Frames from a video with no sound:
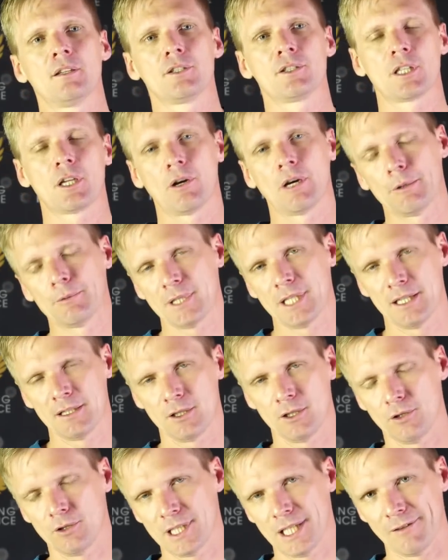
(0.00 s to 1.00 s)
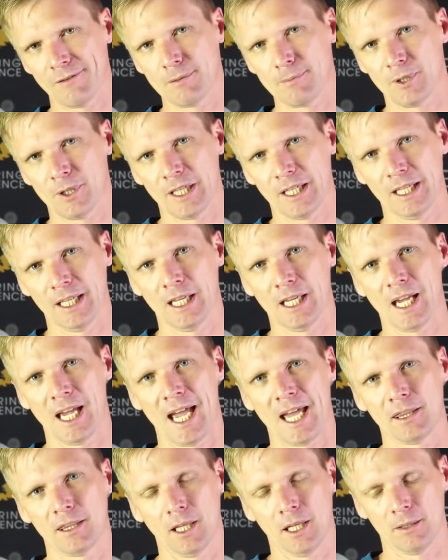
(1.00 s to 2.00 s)
so I would tend to use heavy body here,
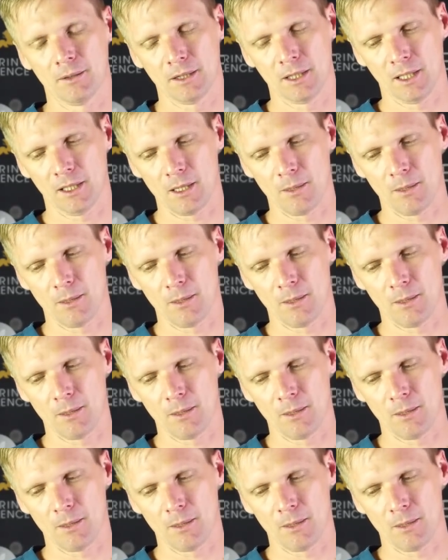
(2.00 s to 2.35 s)
and the